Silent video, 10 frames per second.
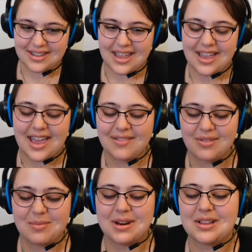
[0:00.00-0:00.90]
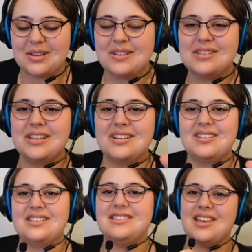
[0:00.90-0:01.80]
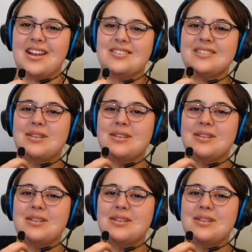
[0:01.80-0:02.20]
Like, everybody looked literally scared